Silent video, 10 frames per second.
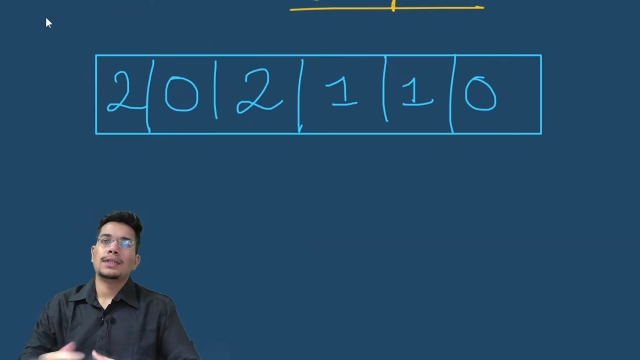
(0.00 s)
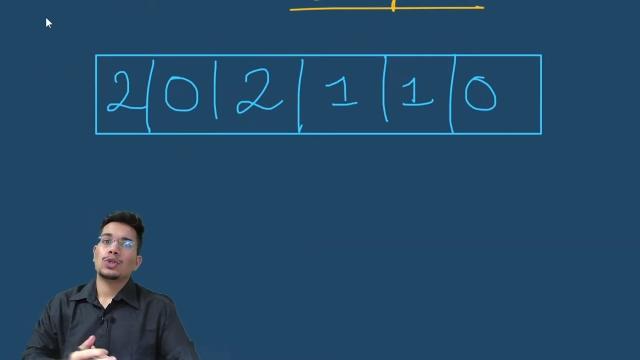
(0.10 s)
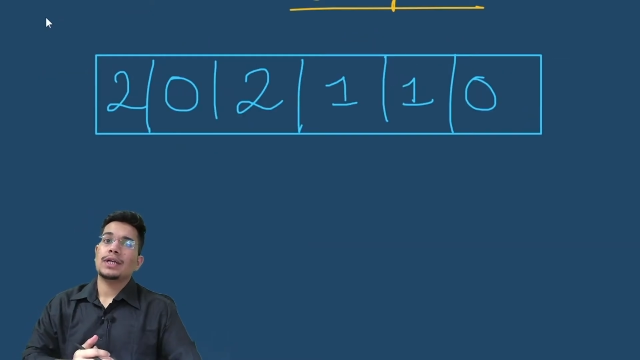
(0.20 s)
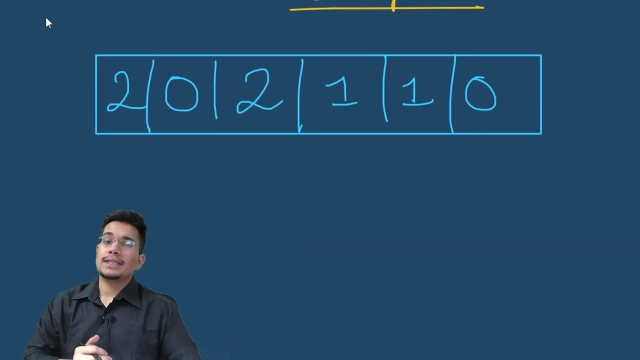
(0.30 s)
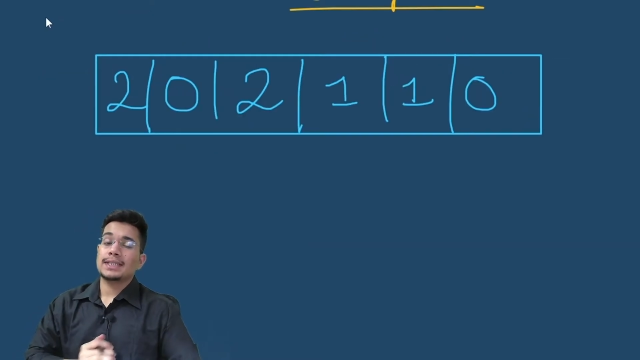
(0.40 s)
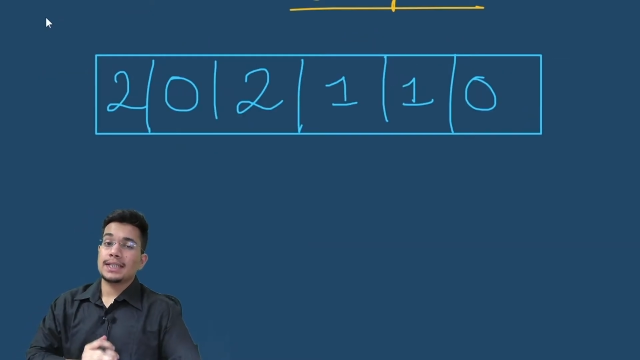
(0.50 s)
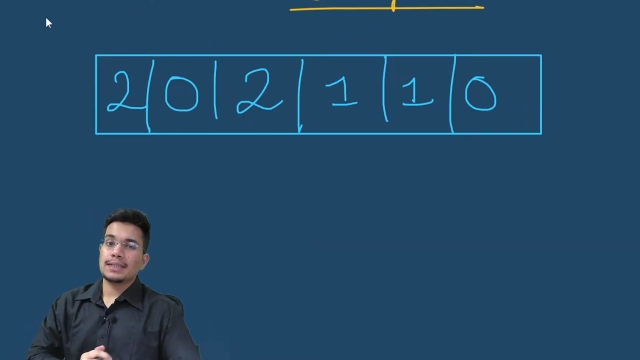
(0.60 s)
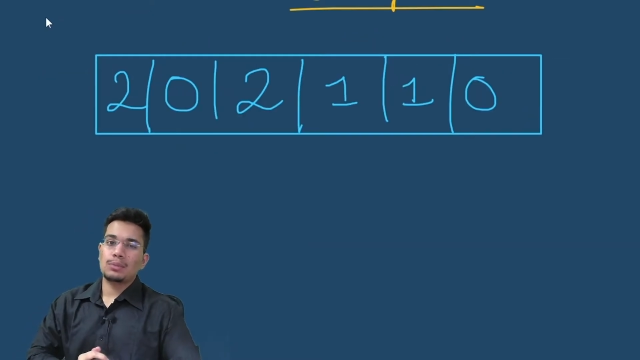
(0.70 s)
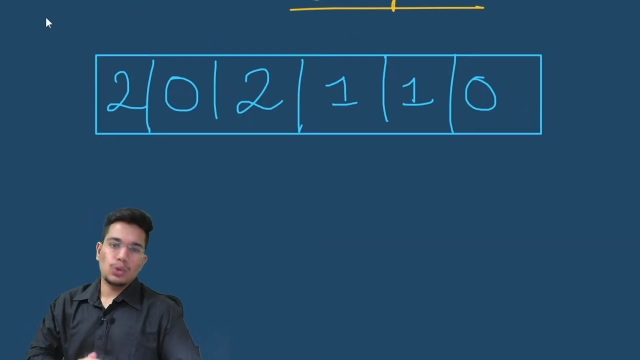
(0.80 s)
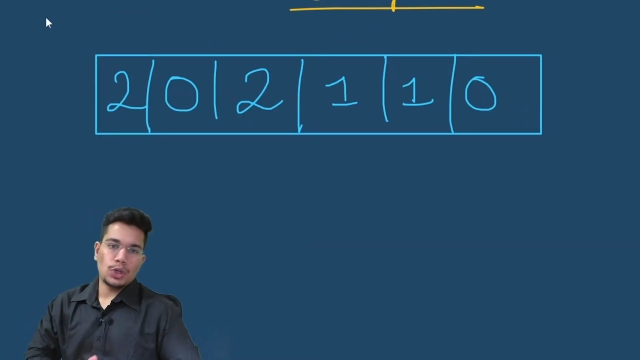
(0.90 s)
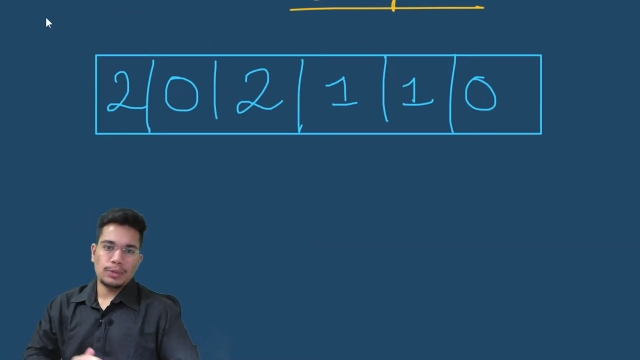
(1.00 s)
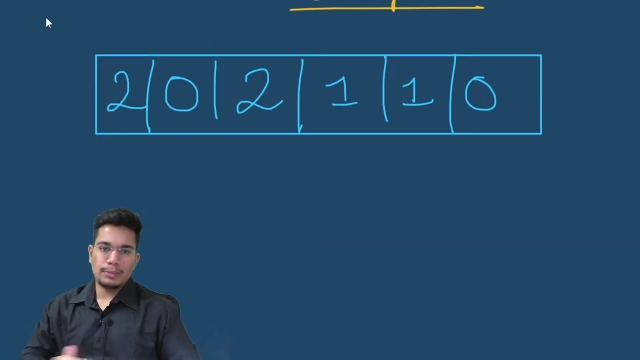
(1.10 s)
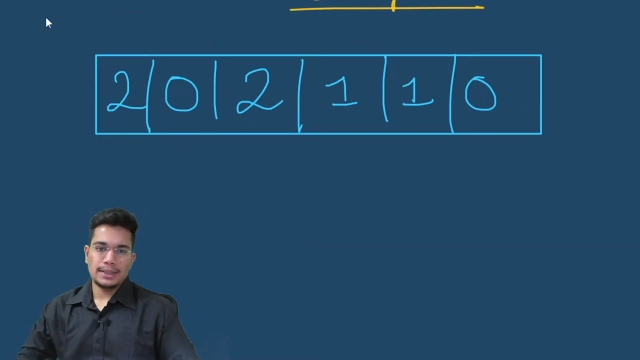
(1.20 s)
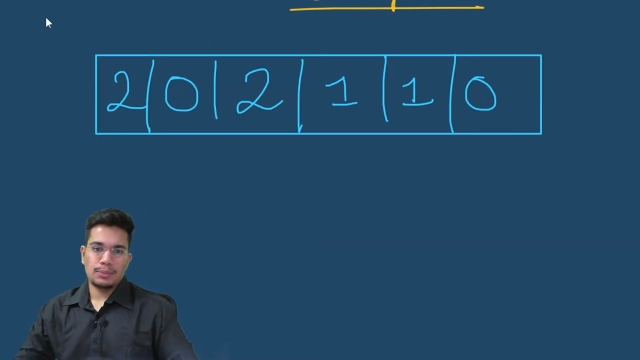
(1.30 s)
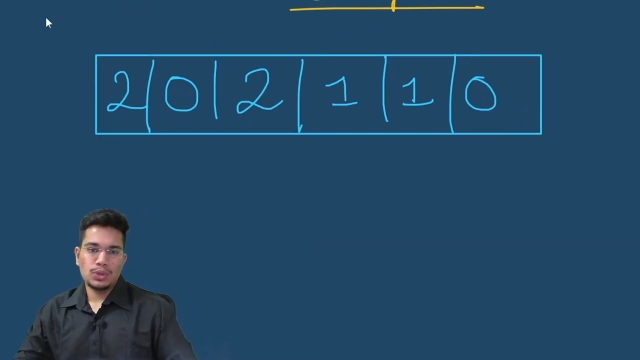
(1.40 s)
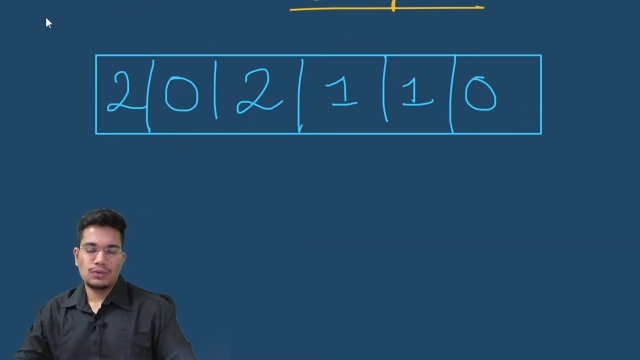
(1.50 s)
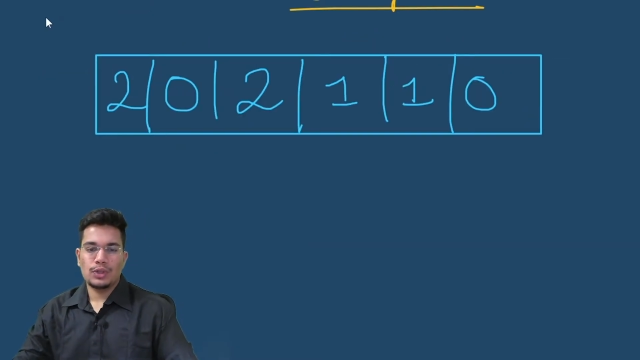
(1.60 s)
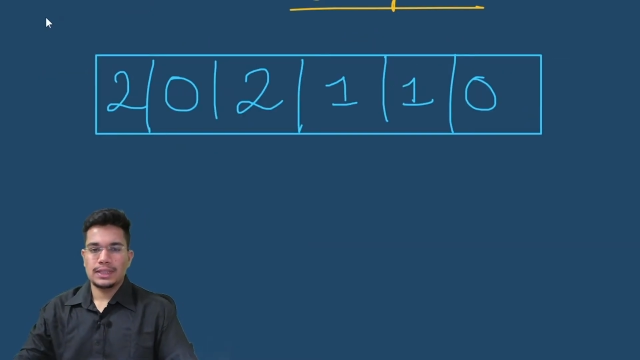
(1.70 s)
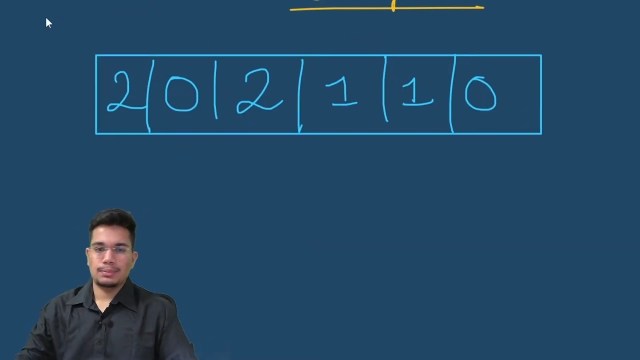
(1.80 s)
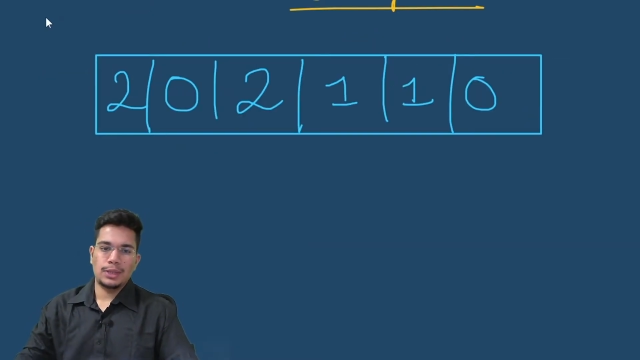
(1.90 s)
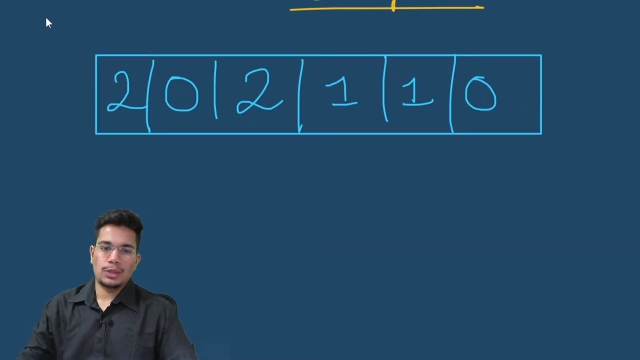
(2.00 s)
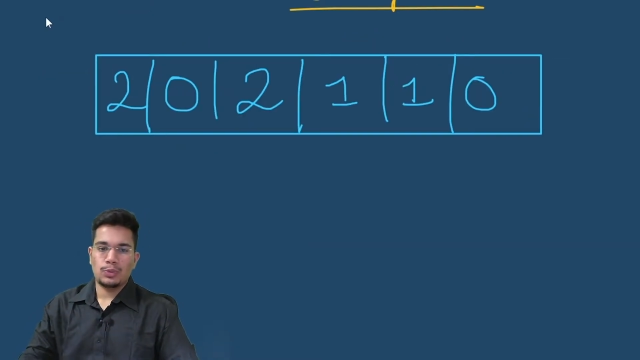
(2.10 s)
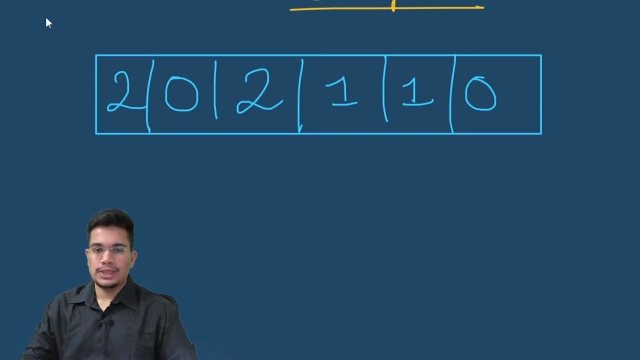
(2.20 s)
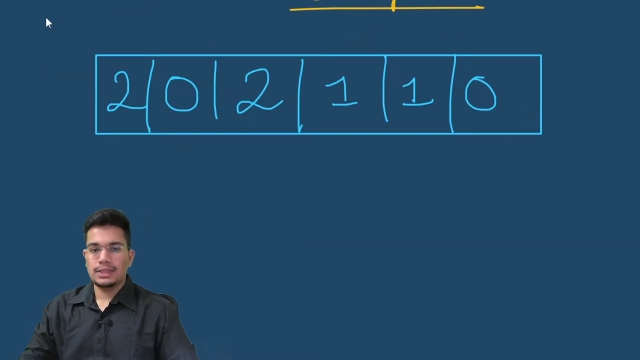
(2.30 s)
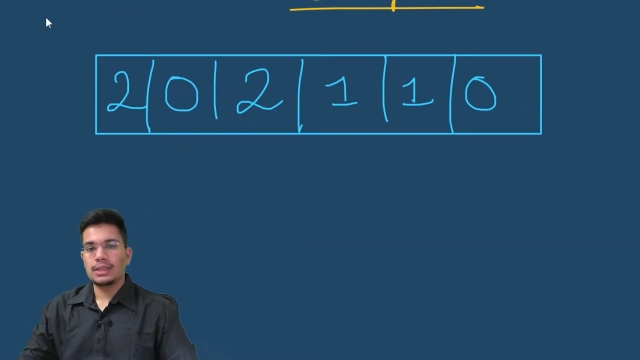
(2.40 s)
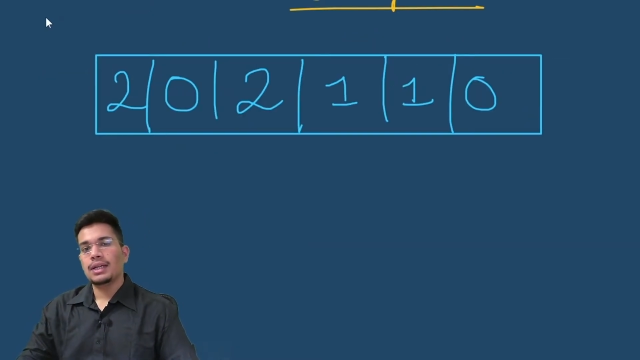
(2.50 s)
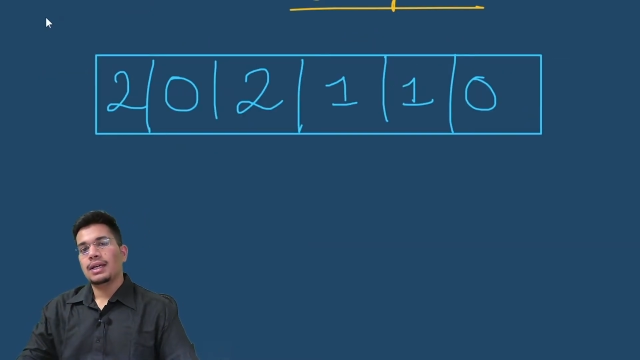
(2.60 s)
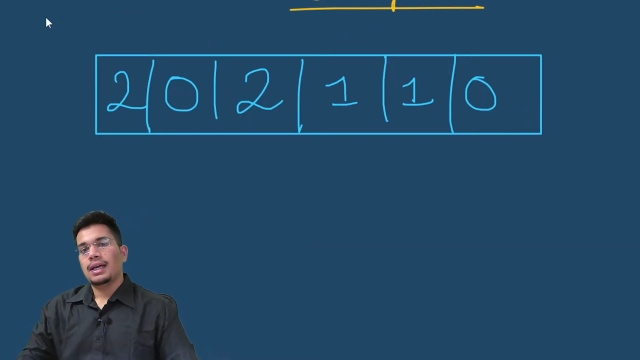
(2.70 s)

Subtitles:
So let us discuss the most optimized approach for this particular question.